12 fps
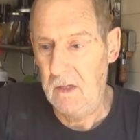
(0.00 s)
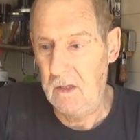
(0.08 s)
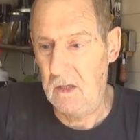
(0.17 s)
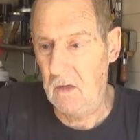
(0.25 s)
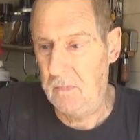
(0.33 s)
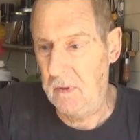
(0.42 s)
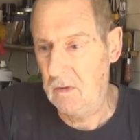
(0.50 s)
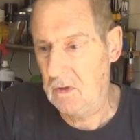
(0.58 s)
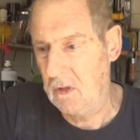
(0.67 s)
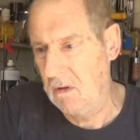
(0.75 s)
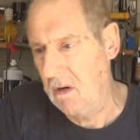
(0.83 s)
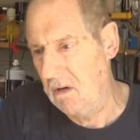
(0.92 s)
You know, people
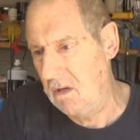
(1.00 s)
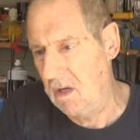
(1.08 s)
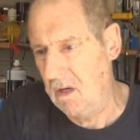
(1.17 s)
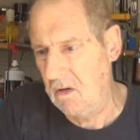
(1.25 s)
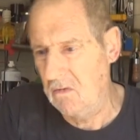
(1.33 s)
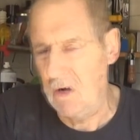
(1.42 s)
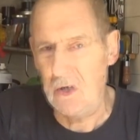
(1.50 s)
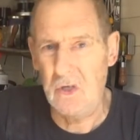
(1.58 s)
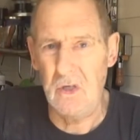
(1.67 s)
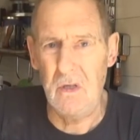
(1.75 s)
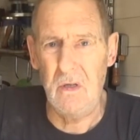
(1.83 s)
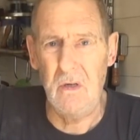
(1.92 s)
say, oh yeah,
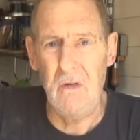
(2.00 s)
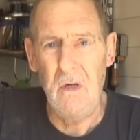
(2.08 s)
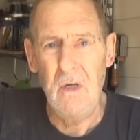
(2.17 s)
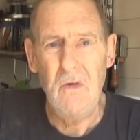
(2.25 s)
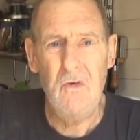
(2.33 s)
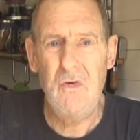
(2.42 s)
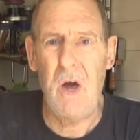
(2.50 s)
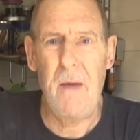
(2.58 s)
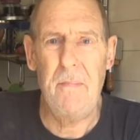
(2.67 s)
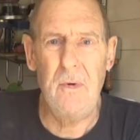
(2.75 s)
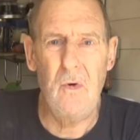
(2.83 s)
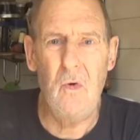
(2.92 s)
Russian
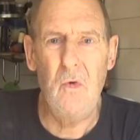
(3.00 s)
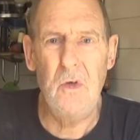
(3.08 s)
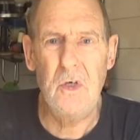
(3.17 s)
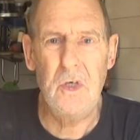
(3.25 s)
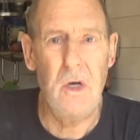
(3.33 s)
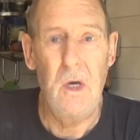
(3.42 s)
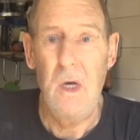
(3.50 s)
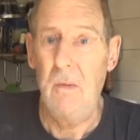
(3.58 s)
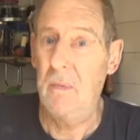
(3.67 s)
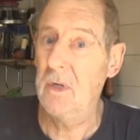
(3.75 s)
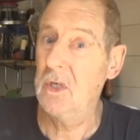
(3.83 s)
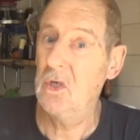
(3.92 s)
crap and all this,
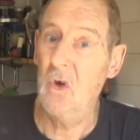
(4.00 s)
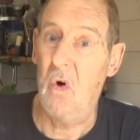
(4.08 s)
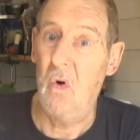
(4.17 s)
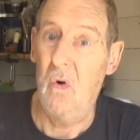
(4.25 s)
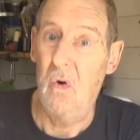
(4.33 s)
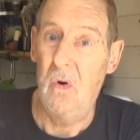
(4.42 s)
but it's not.